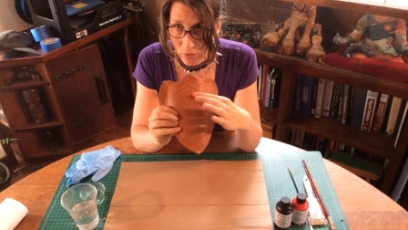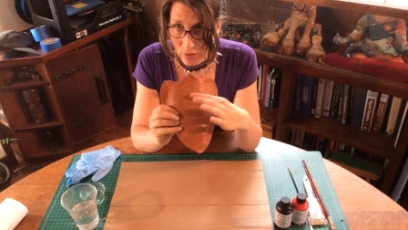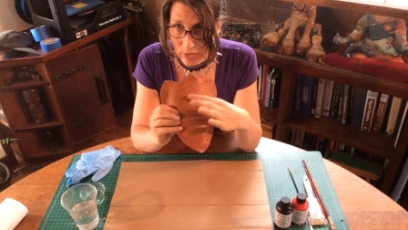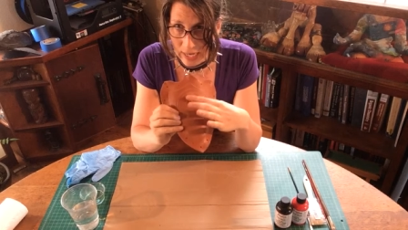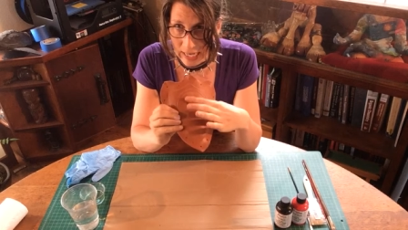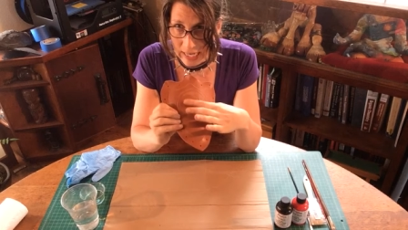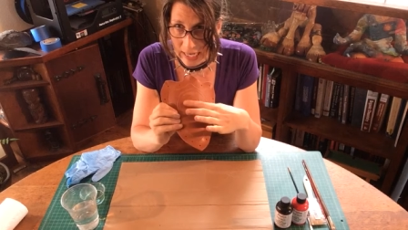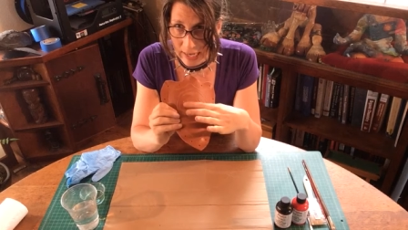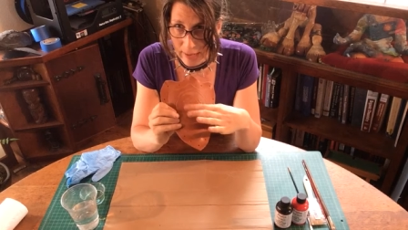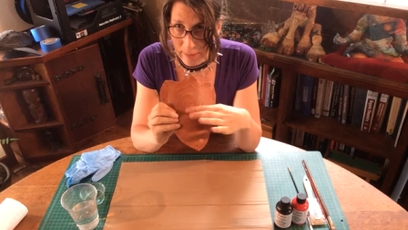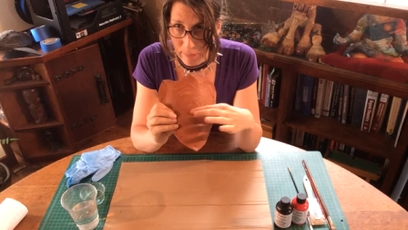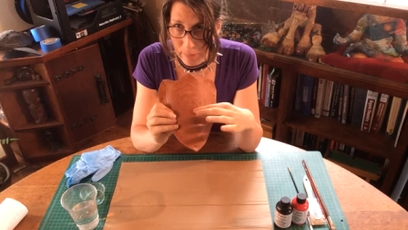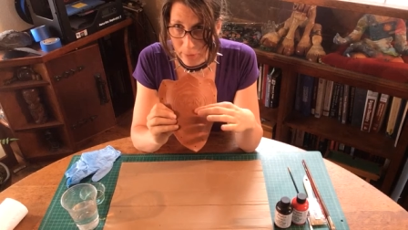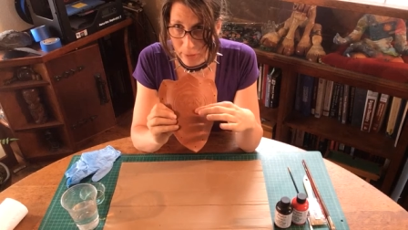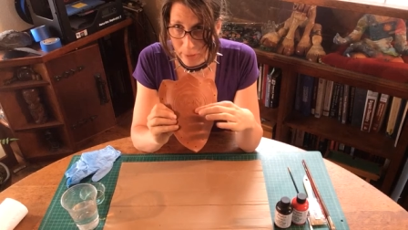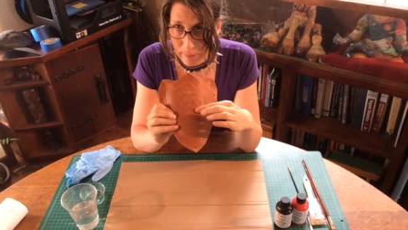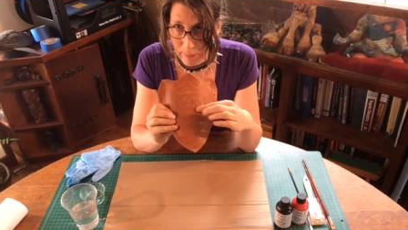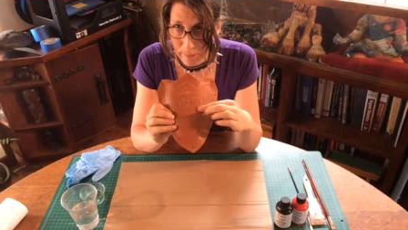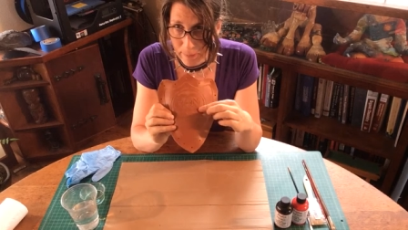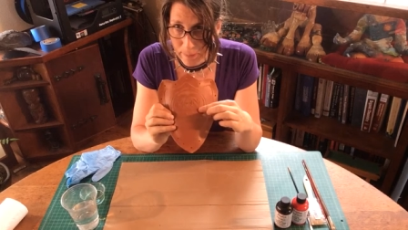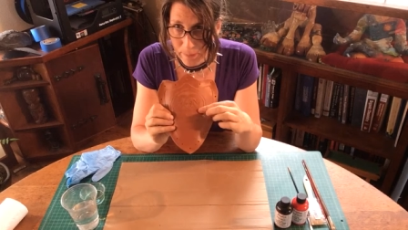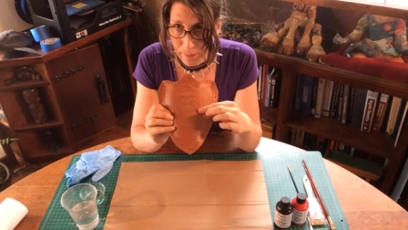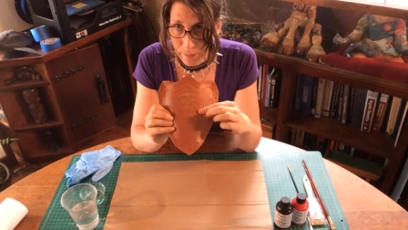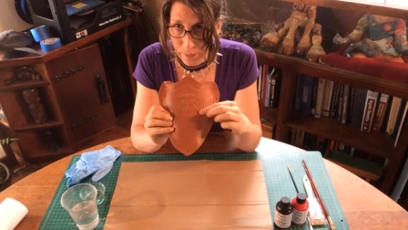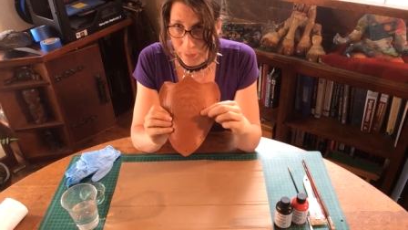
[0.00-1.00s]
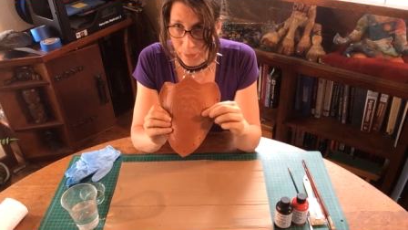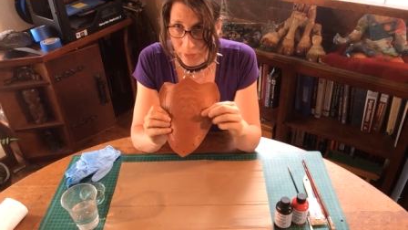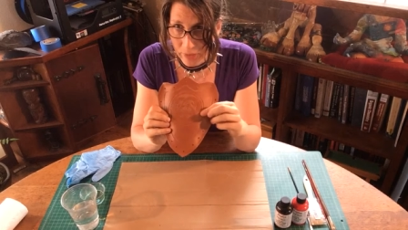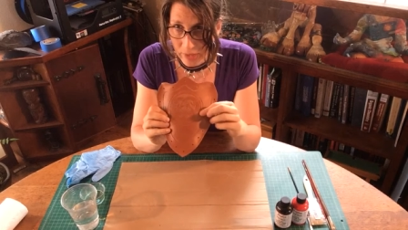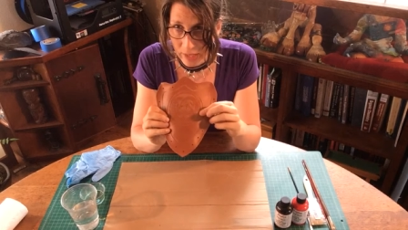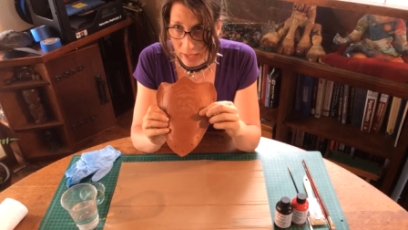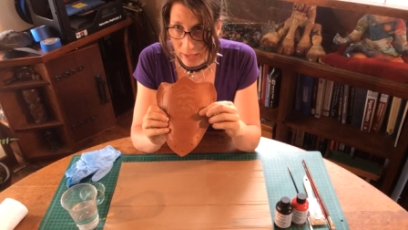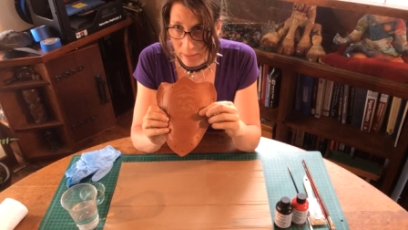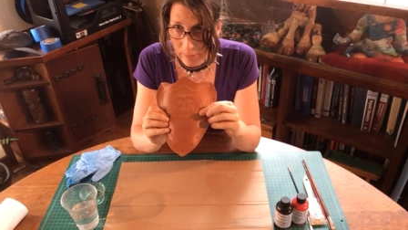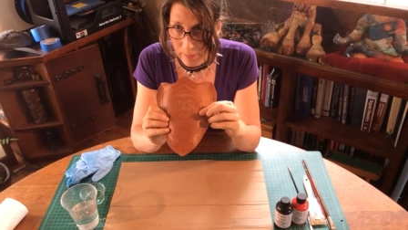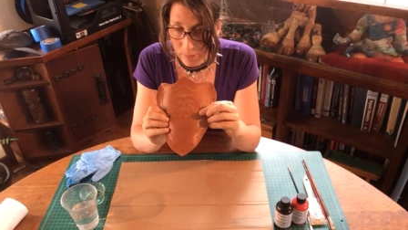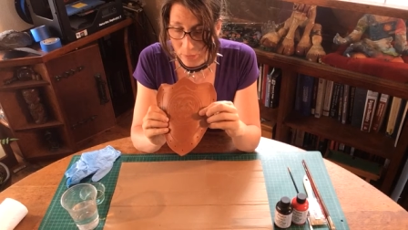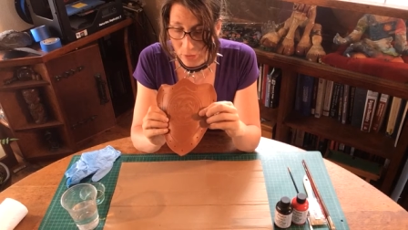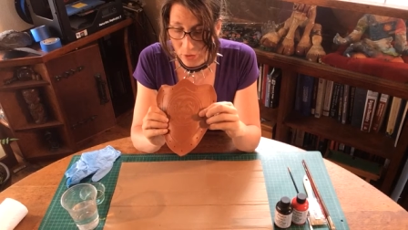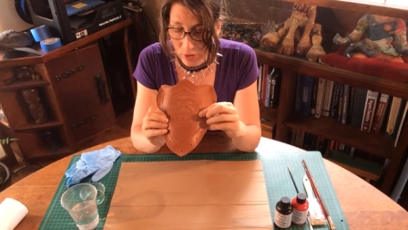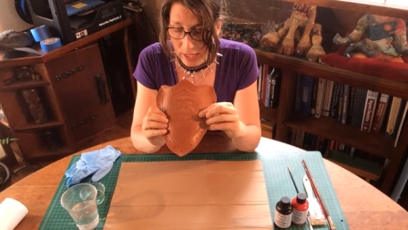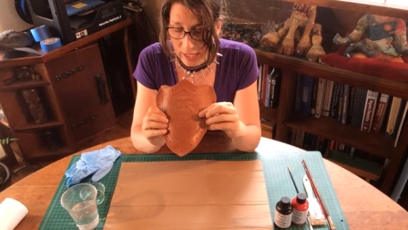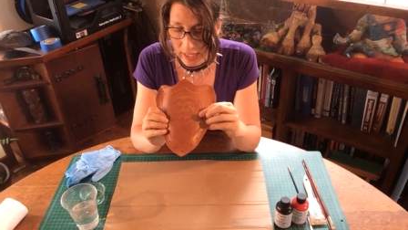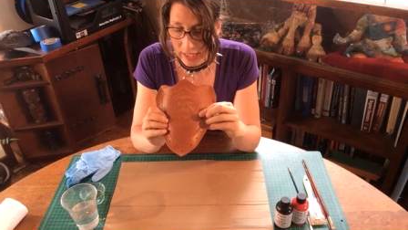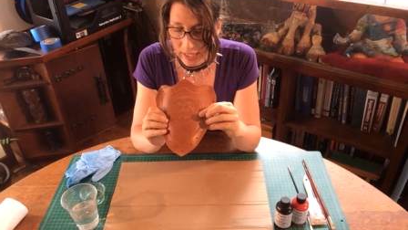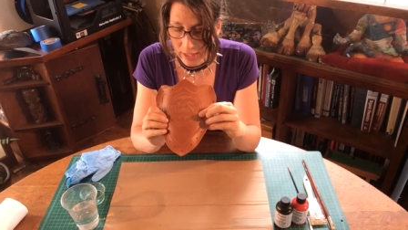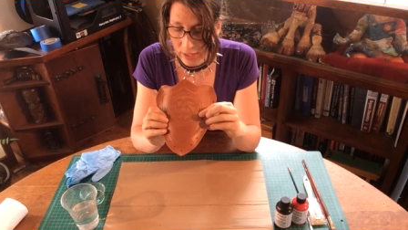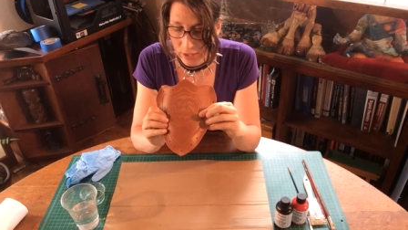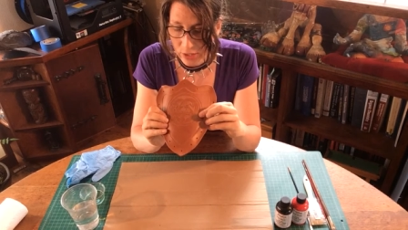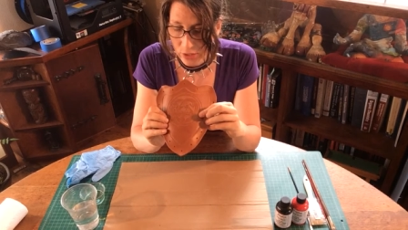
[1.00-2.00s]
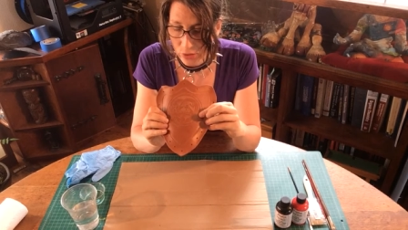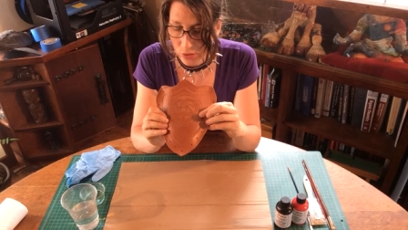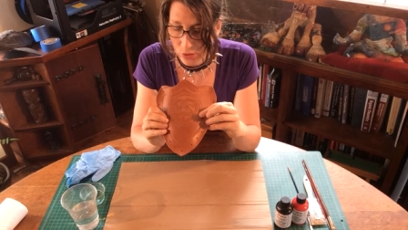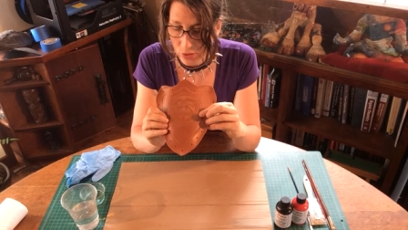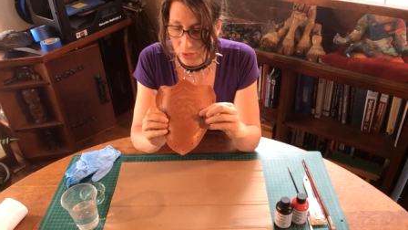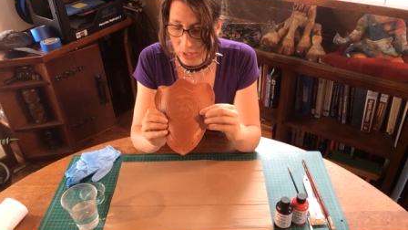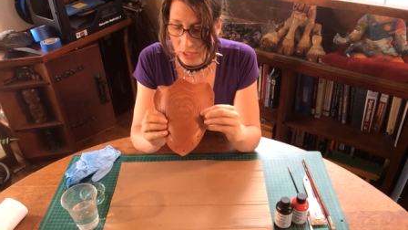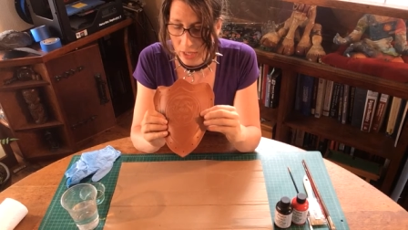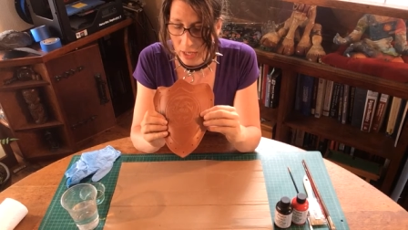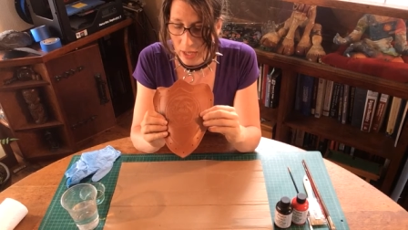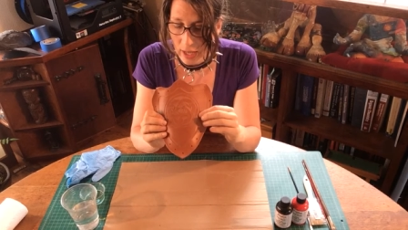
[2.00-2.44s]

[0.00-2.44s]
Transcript: crane emblem that I'm trying to use,